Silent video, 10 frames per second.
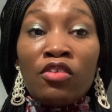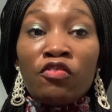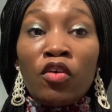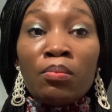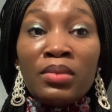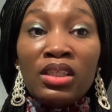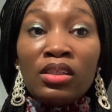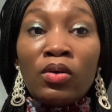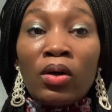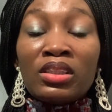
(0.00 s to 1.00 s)
For me,
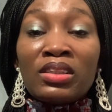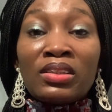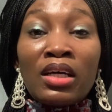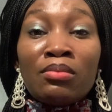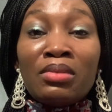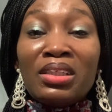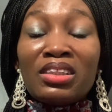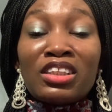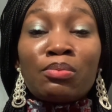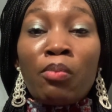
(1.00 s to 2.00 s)
God is telling me it
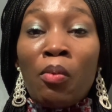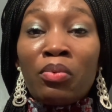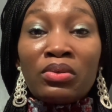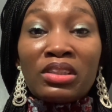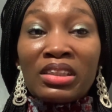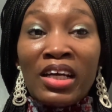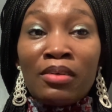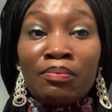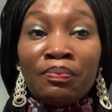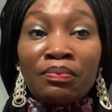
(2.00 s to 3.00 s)
is purpose time,
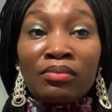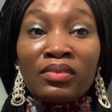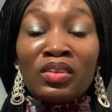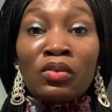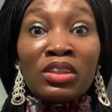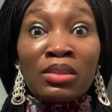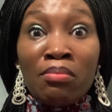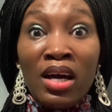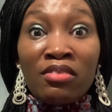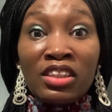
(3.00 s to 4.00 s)
not
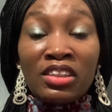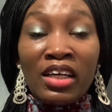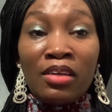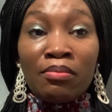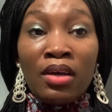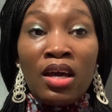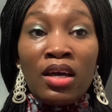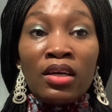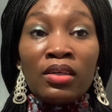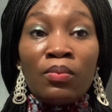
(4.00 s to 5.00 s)
marriage time.
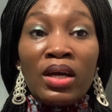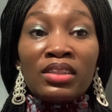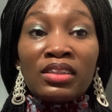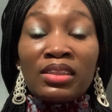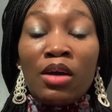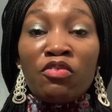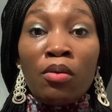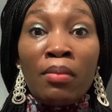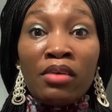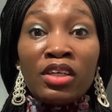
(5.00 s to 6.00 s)
When it's time for
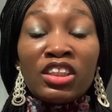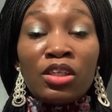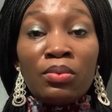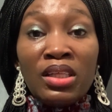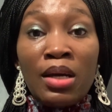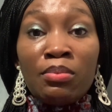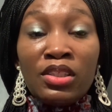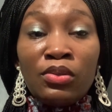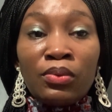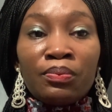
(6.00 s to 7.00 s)
marriage, he will let me
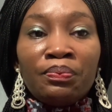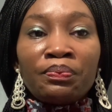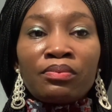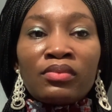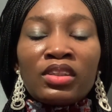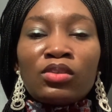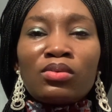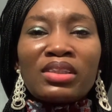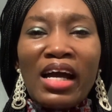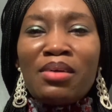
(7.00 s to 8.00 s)
know. So
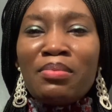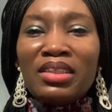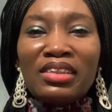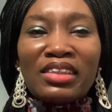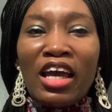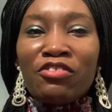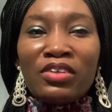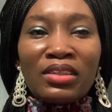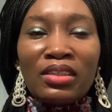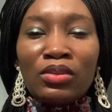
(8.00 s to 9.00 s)
timing is
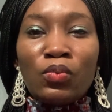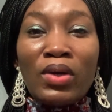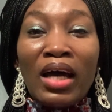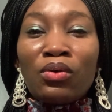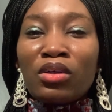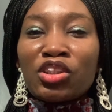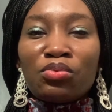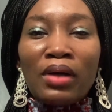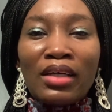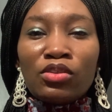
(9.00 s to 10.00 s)
everything. We are not
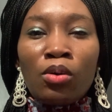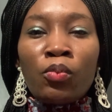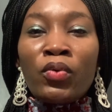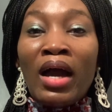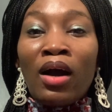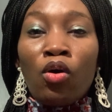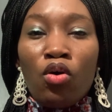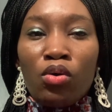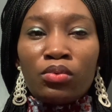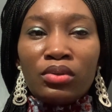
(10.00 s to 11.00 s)
random, we are
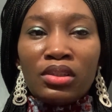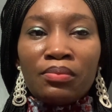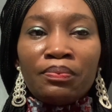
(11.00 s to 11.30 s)
called.